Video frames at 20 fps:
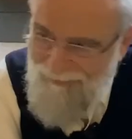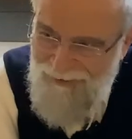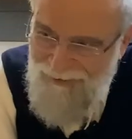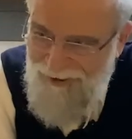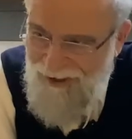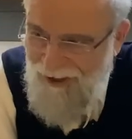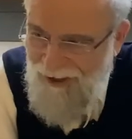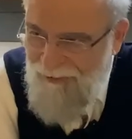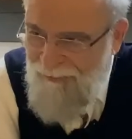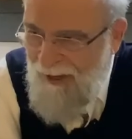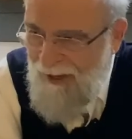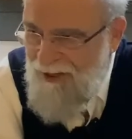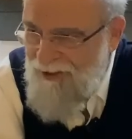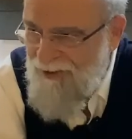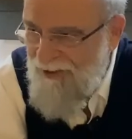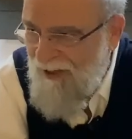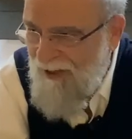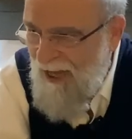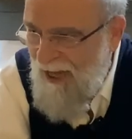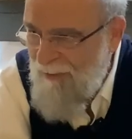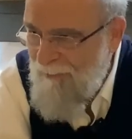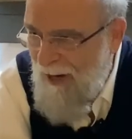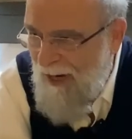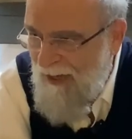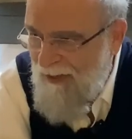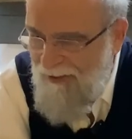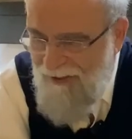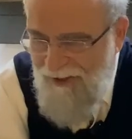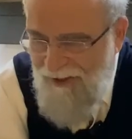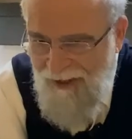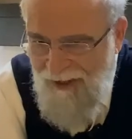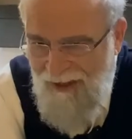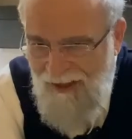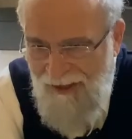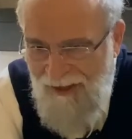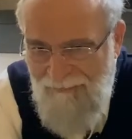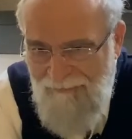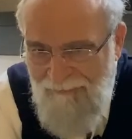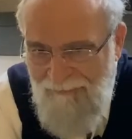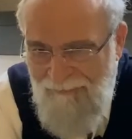generation that came out of the
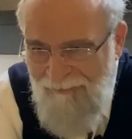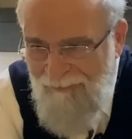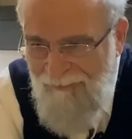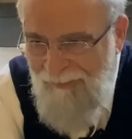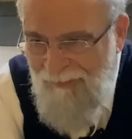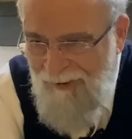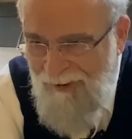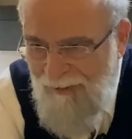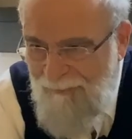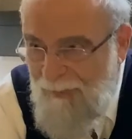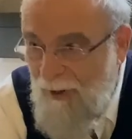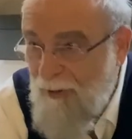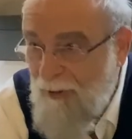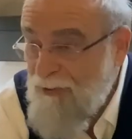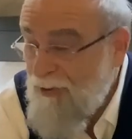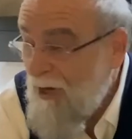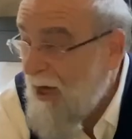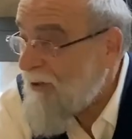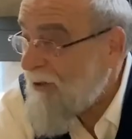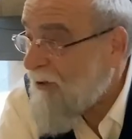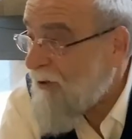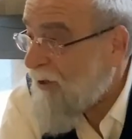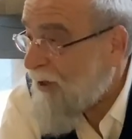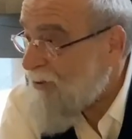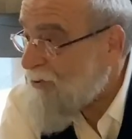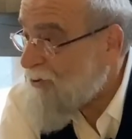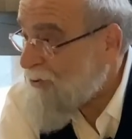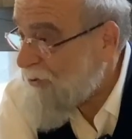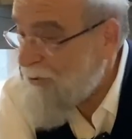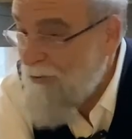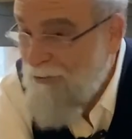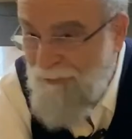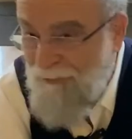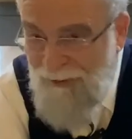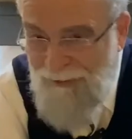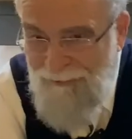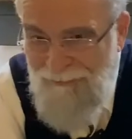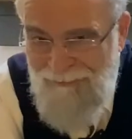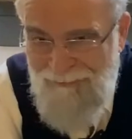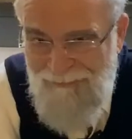post-Holocaust children,